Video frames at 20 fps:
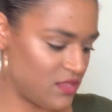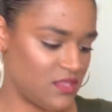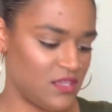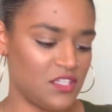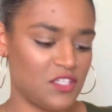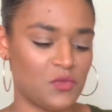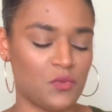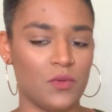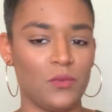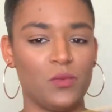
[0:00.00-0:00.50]

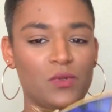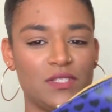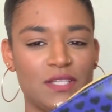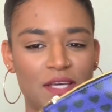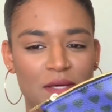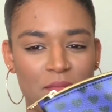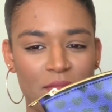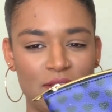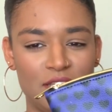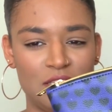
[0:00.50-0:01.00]
This one was
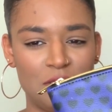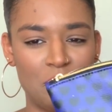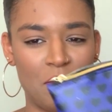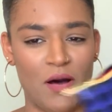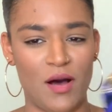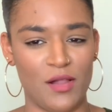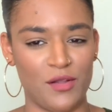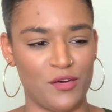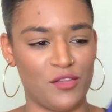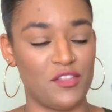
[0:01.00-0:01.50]
like a bit
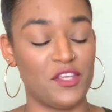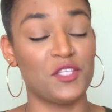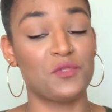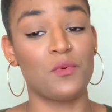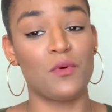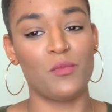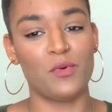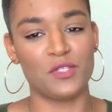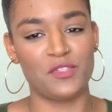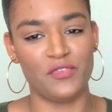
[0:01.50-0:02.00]
smaller.
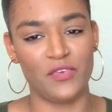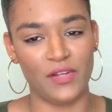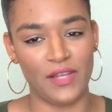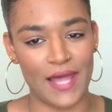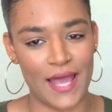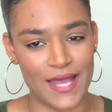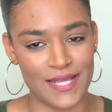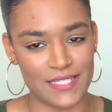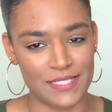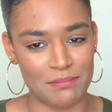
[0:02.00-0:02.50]
This one was for
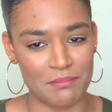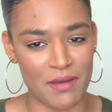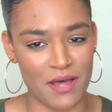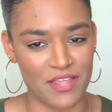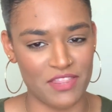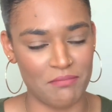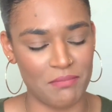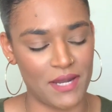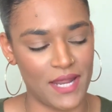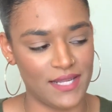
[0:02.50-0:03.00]
last
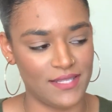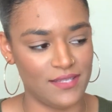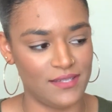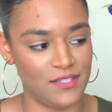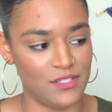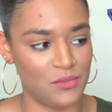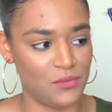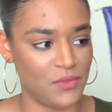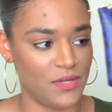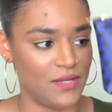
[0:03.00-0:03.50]
month, but I
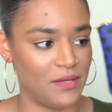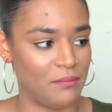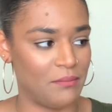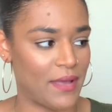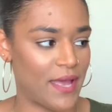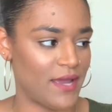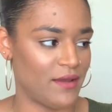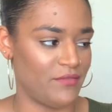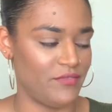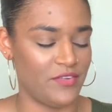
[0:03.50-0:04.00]
didn't do an
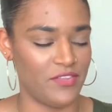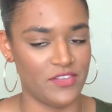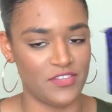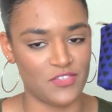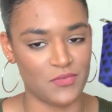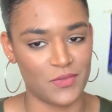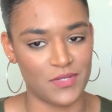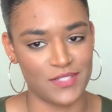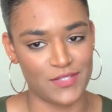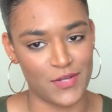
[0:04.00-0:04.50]
unbagging for
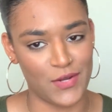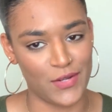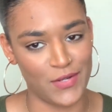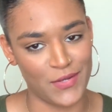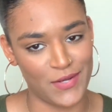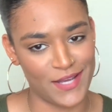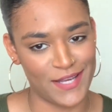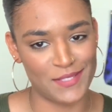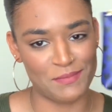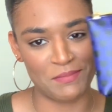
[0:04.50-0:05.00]
this one.
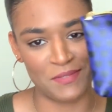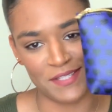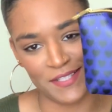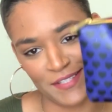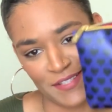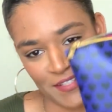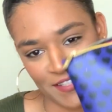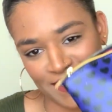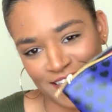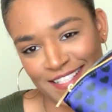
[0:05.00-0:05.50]
Sorry, you guys,
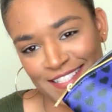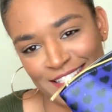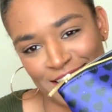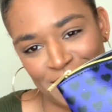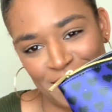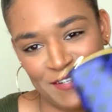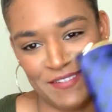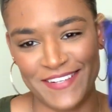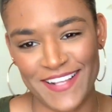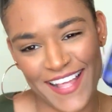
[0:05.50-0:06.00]
but look, it's
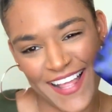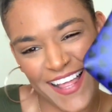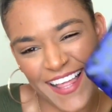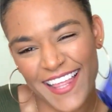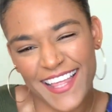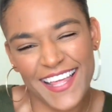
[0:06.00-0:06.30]
cute.